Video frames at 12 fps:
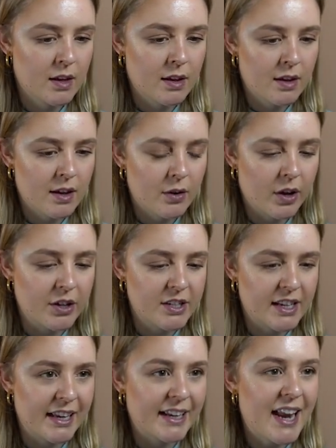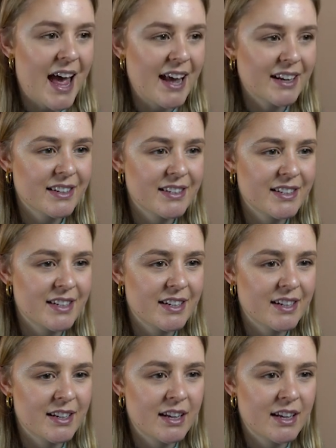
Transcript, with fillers: We're going to click next,